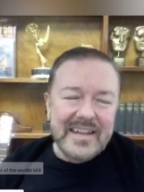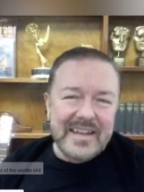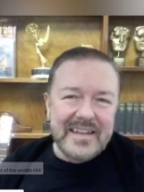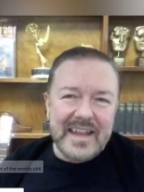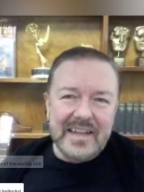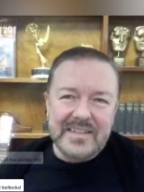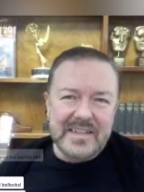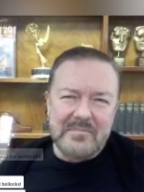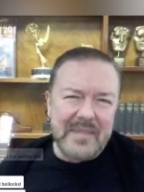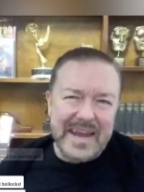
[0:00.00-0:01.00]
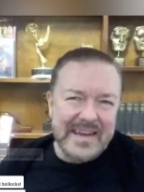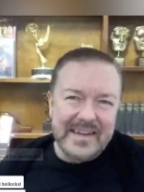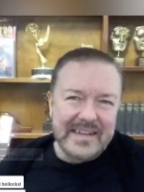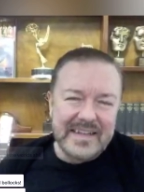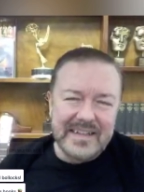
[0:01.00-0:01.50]
that doesn't mean
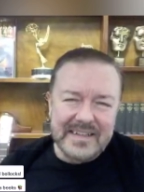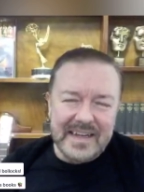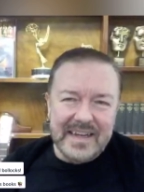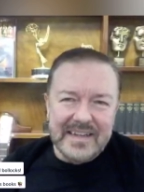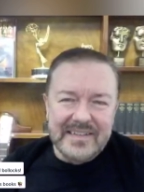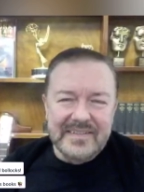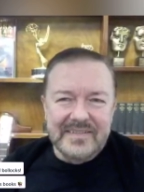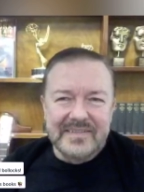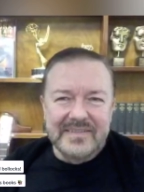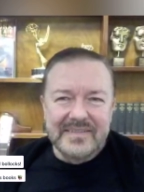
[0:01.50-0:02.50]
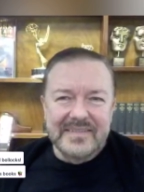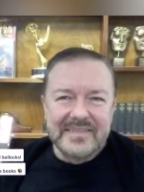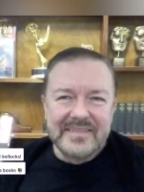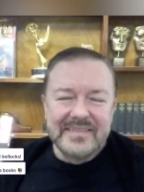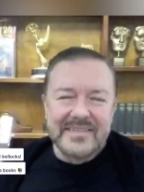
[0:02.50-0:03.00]
anything, does it?
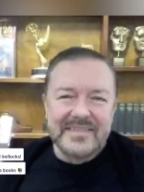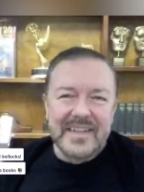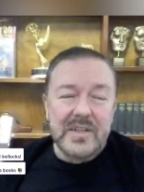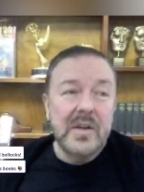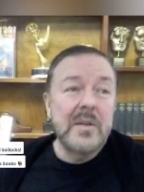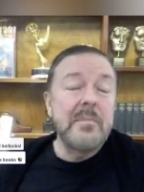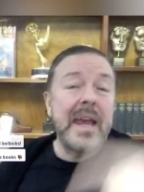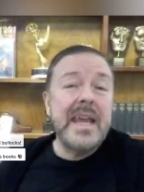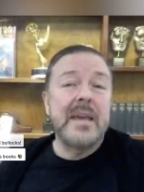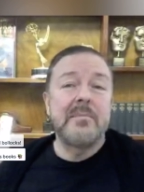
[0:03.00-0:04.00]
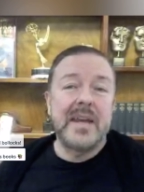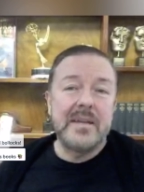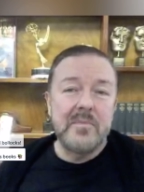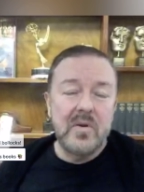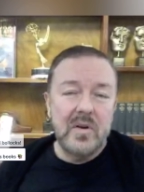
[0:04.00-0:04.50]
You can make it mean
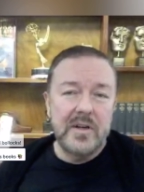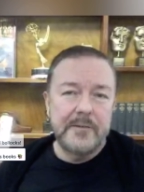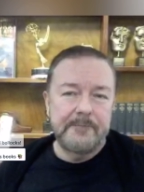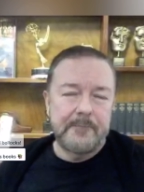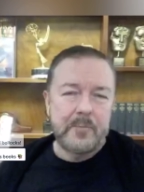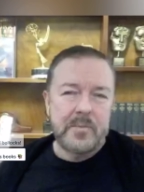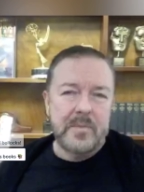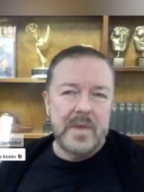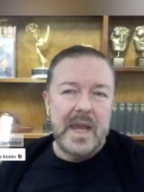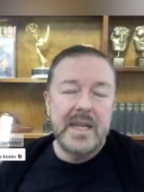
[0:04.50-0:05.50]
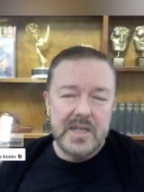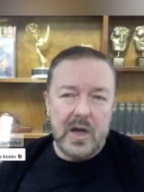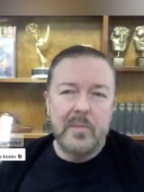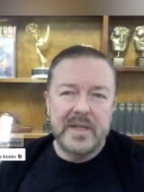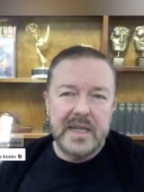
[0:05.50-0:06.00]
more in
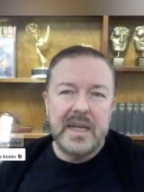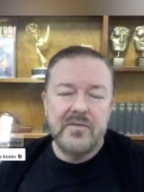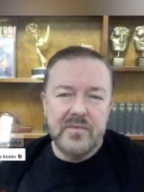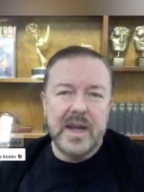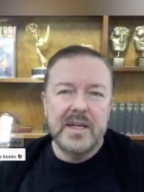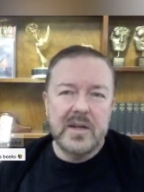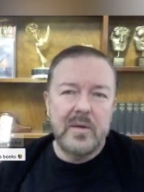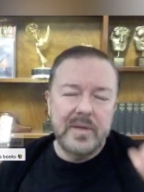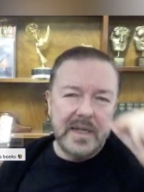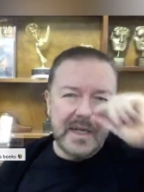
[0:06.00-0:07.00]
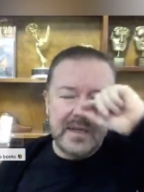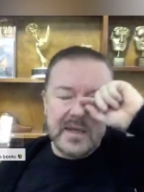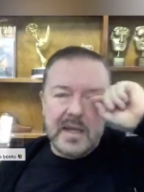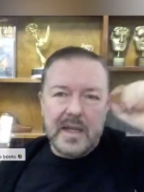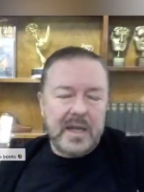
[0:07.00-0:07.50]
comedy, in written comedy.
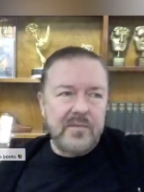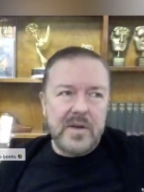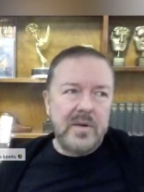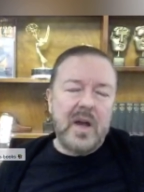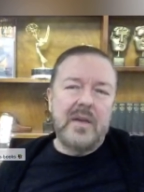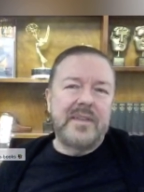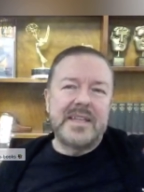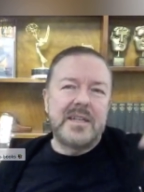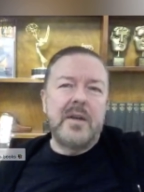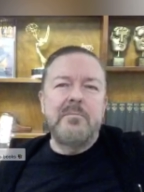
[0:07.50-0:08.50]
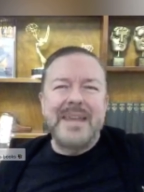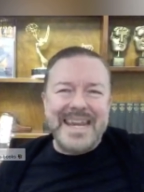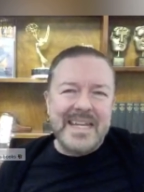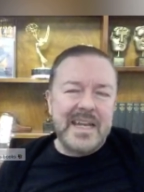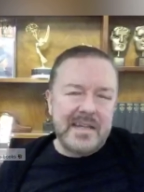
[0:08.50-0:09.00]
Like in real life, there's no
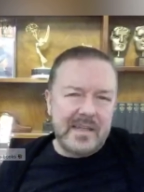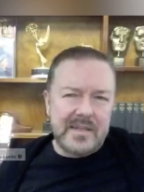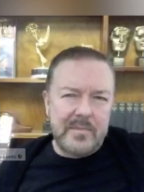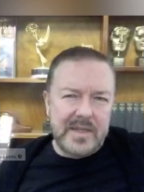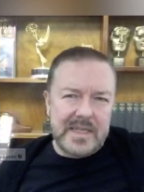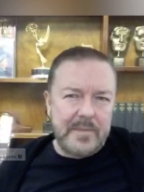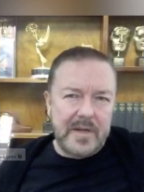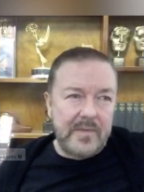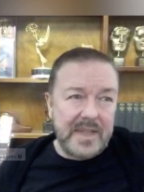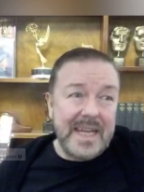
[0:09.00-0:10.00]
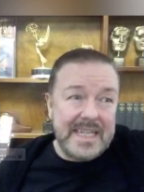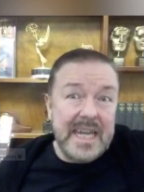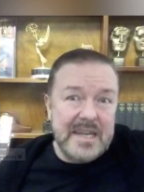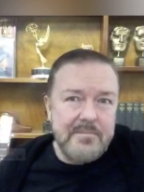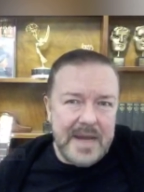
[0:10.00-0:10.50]
meaning to someone slipping over. They
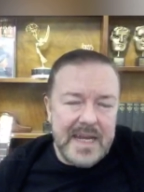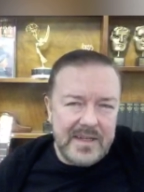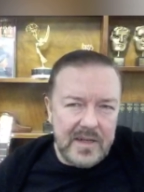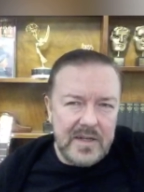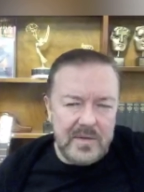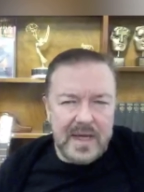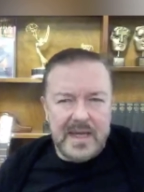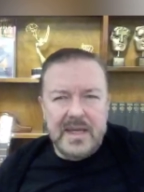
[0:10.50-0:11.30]
didn't mean to do it.